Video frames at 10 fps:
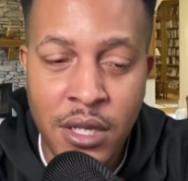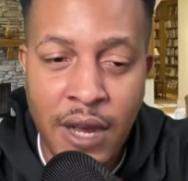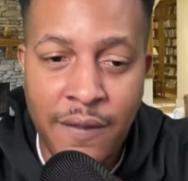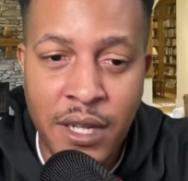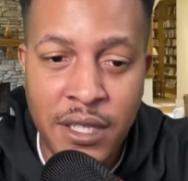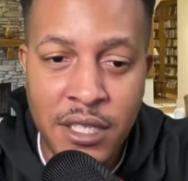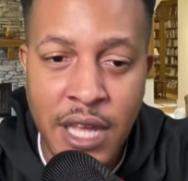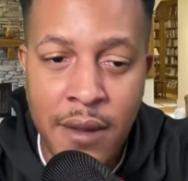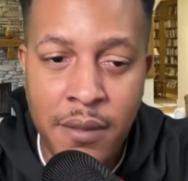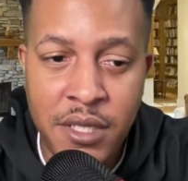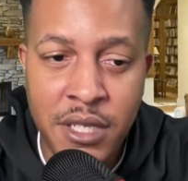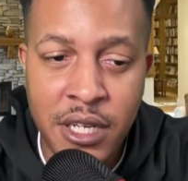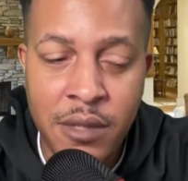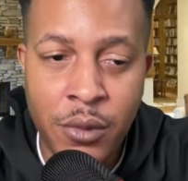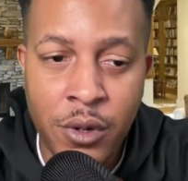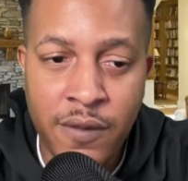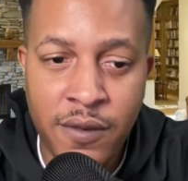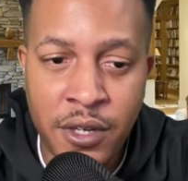I feel like this game is needed more for